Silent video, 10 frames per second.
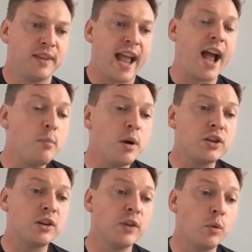How
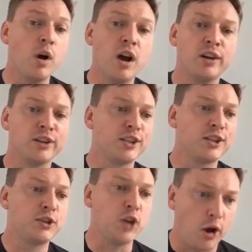much of the world
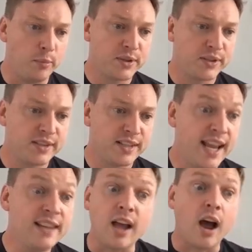stops?
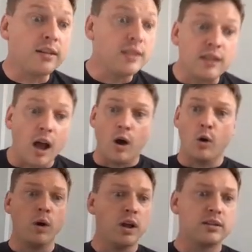Does the
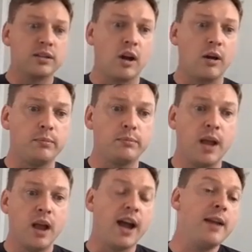whole world stop?
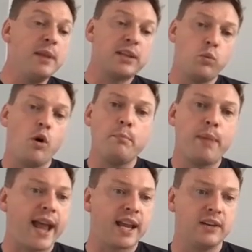I missed one
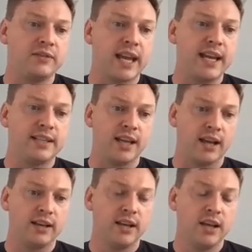packet of data.